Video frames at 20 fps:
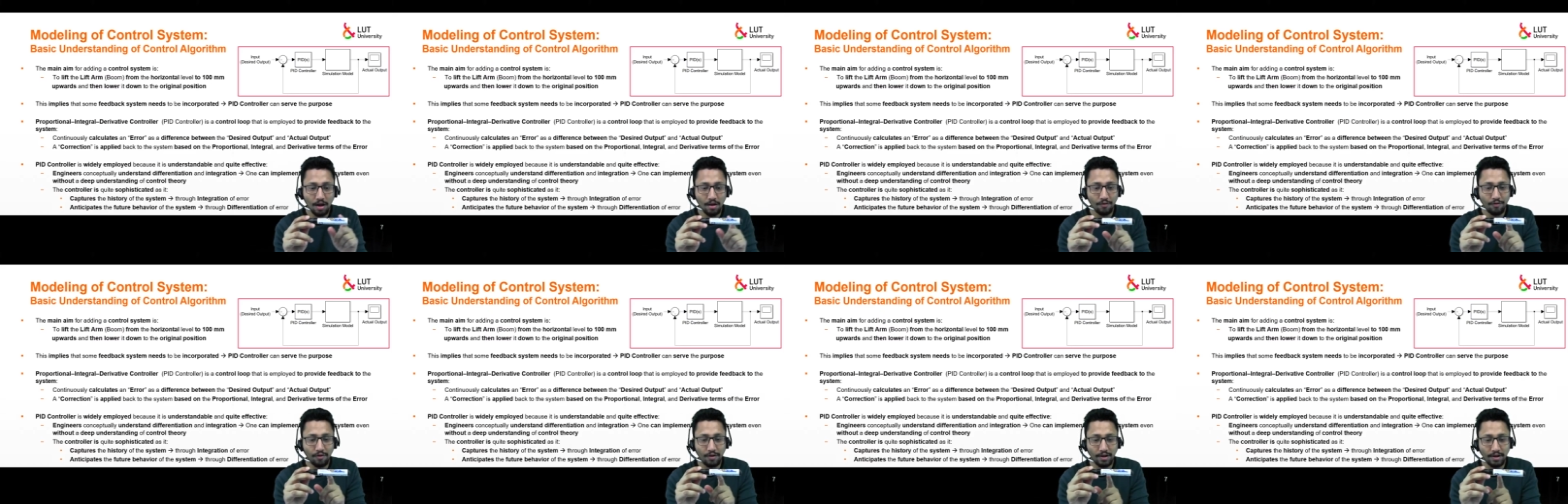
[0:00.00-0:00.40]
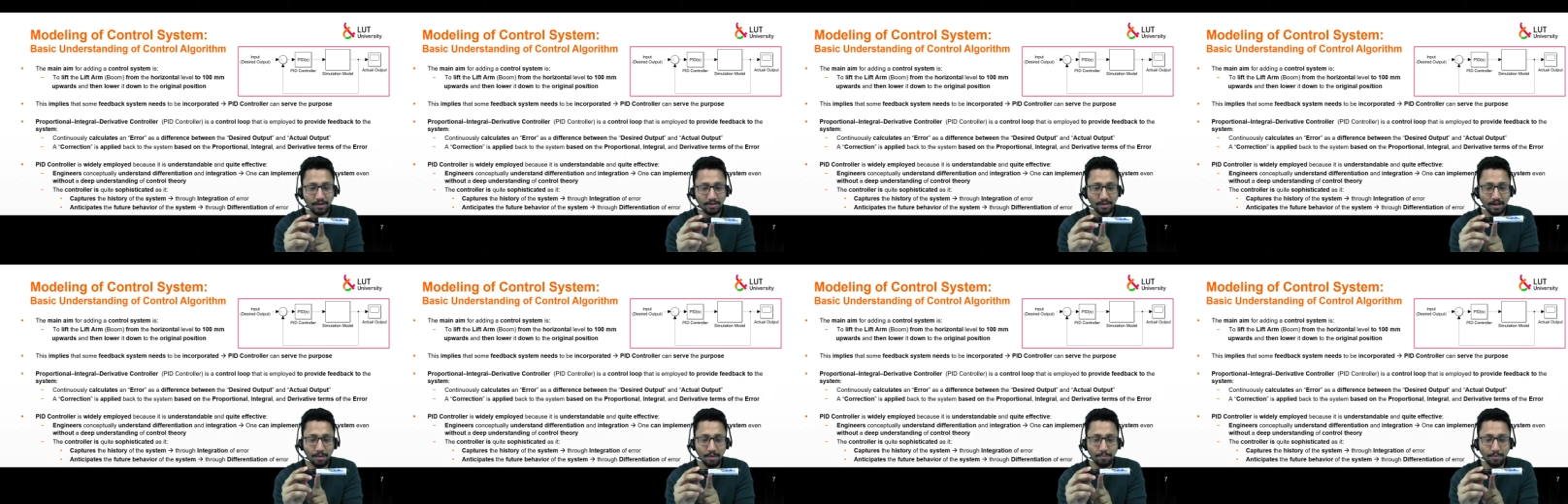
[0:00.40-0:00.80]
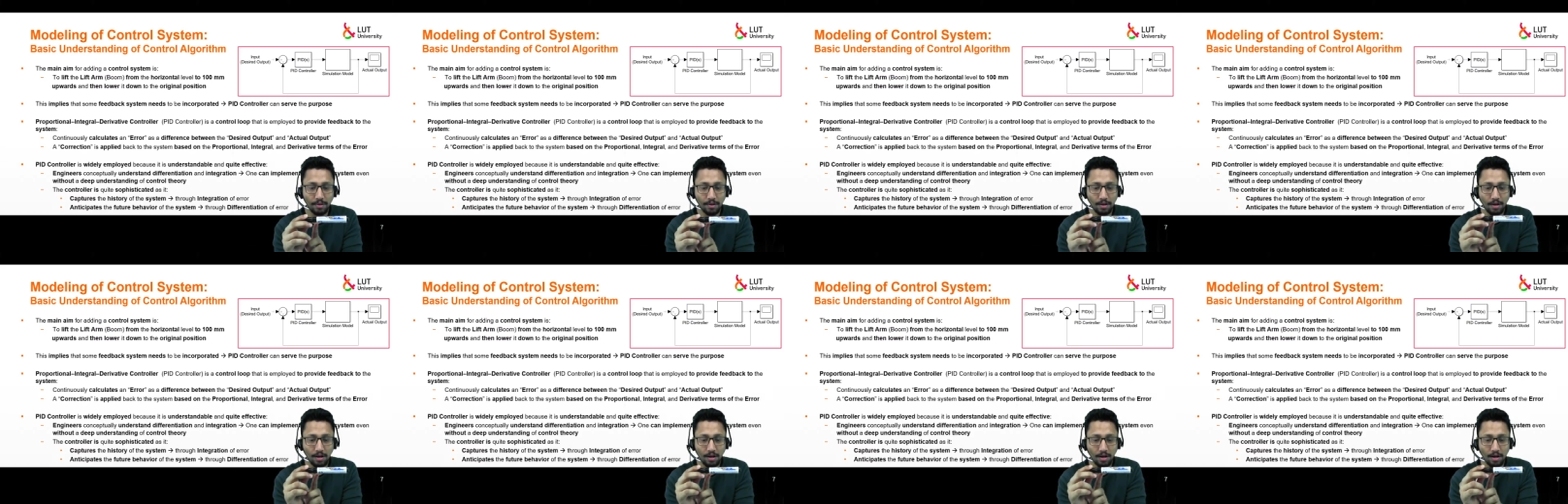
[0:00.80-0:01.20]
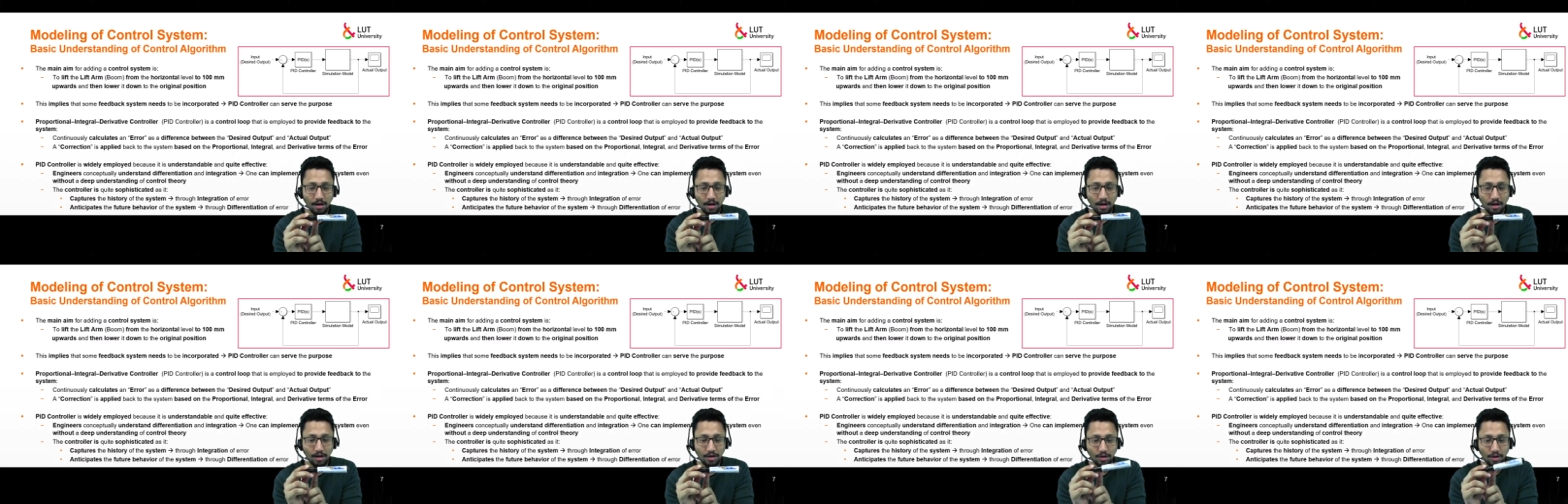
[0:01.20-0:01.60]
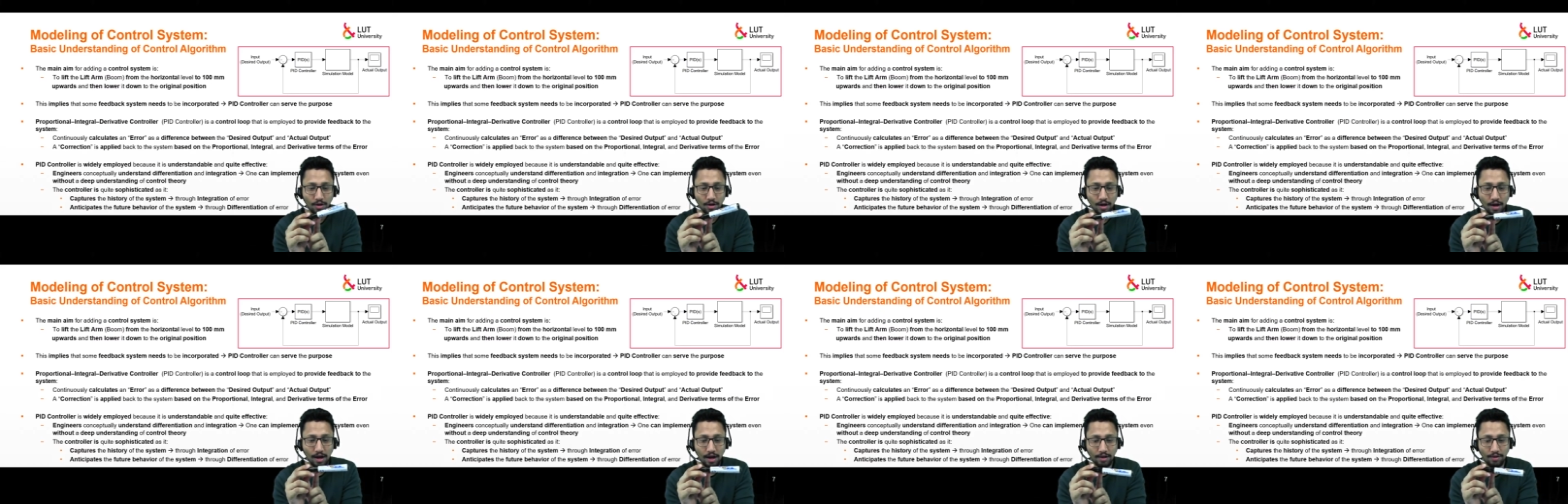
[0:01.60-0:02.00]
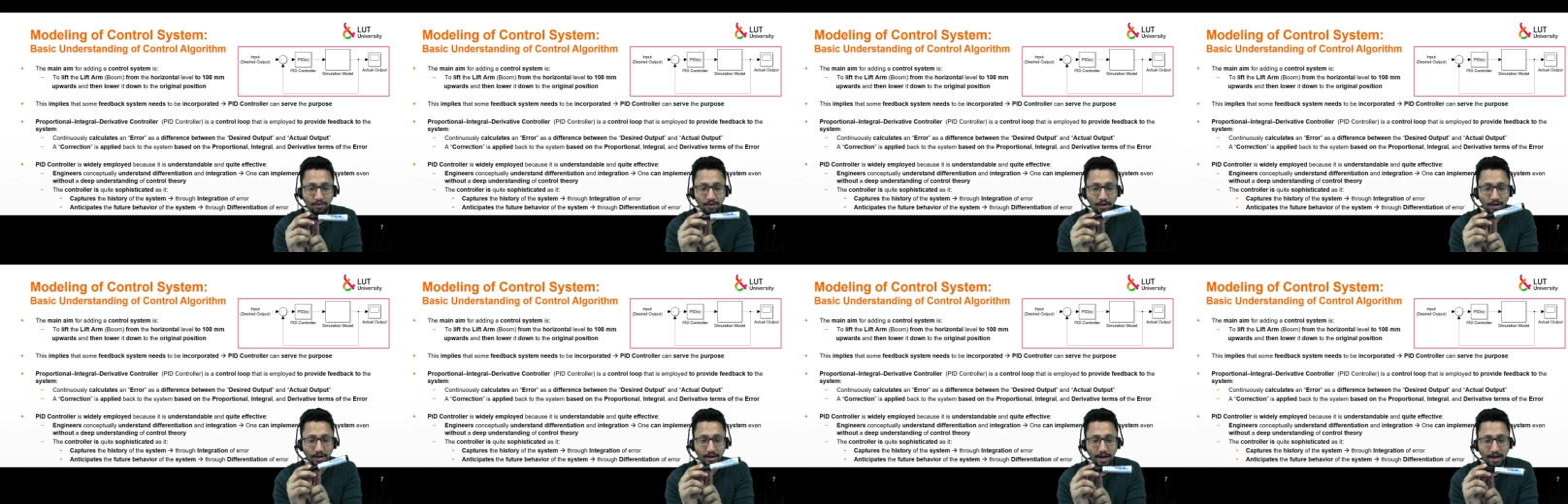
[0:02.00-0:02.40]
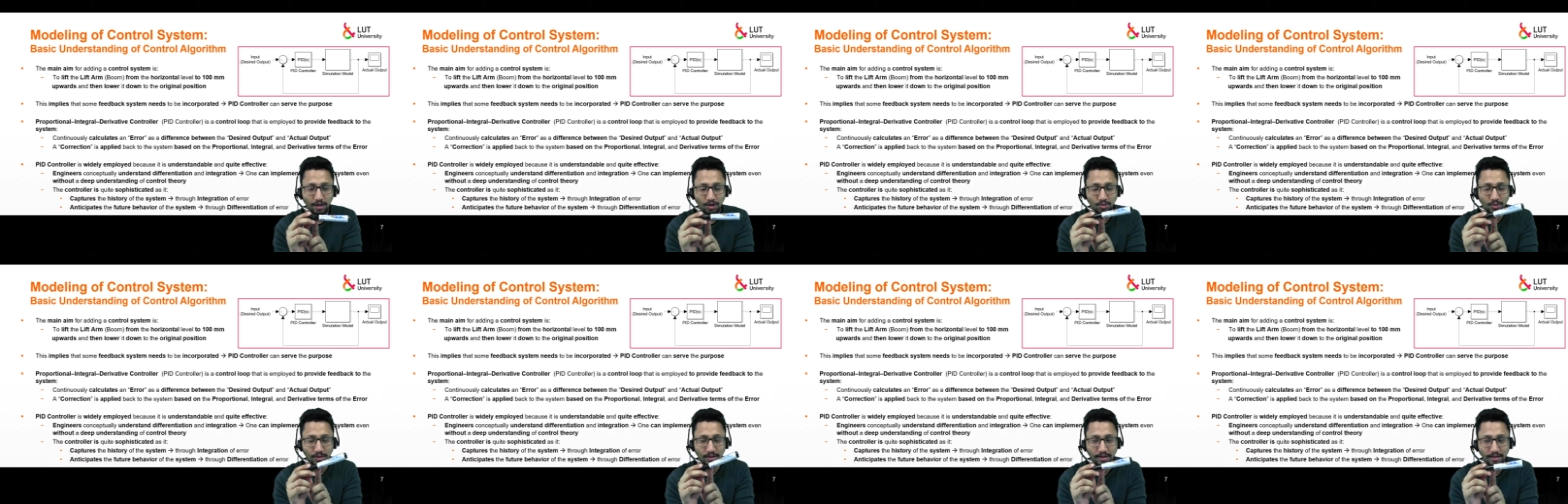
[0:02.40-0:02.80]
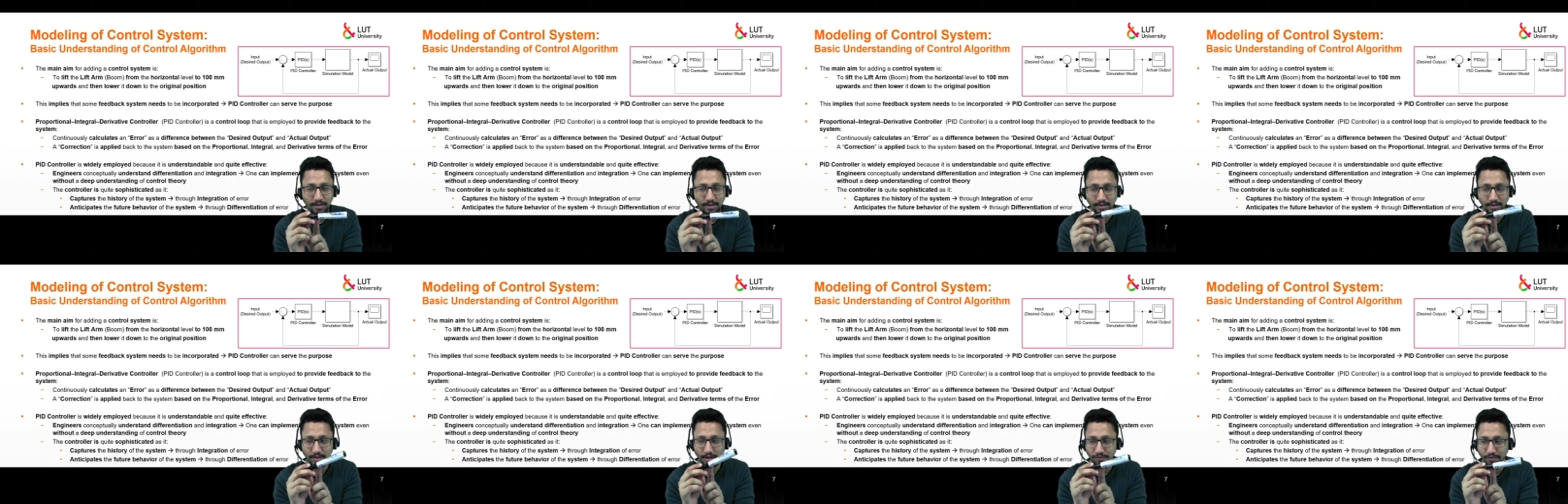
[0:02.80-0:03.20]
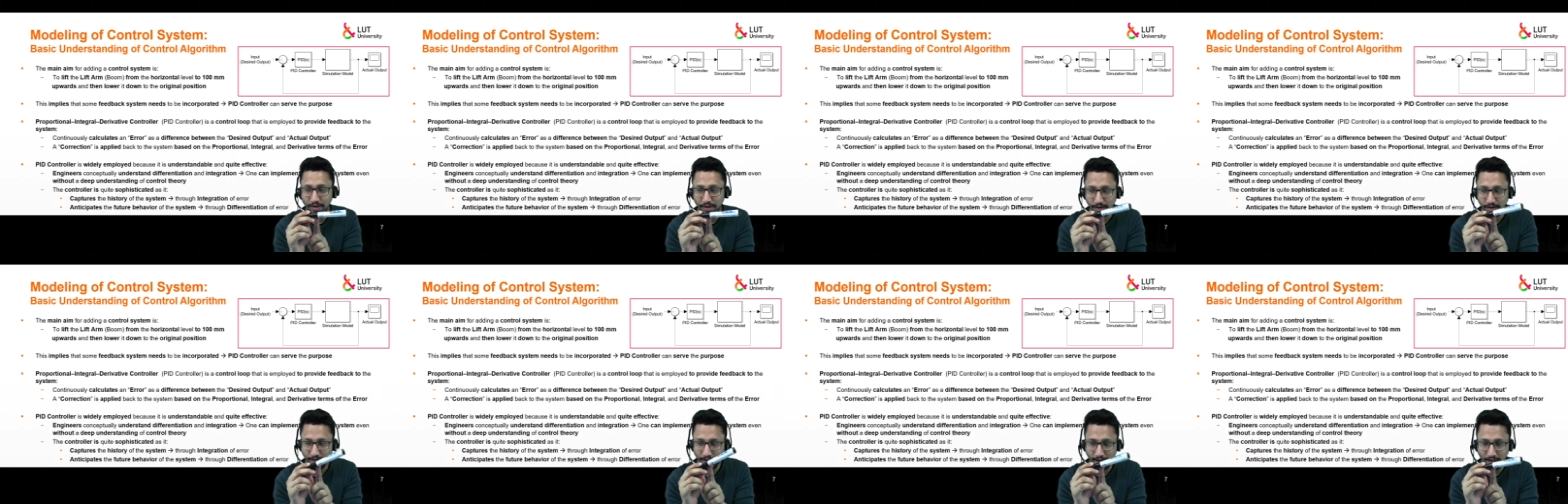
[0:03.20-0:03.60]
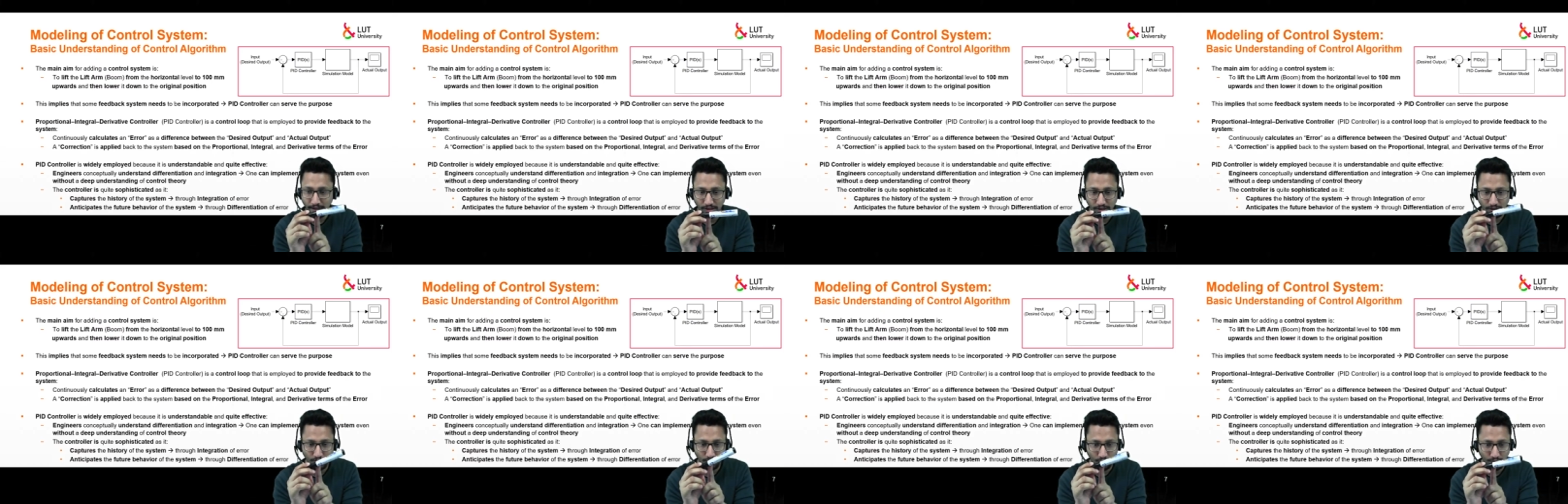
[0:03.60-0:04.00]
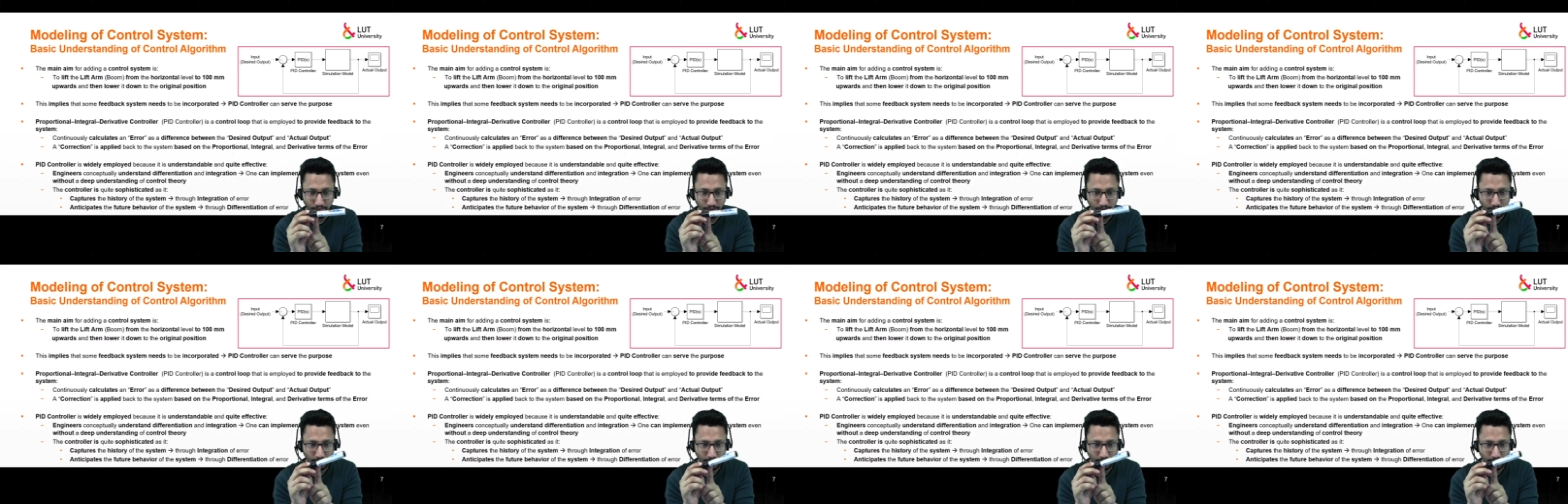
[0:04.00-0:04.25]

For example, uh, your hydraulic actuator is somewhere attached over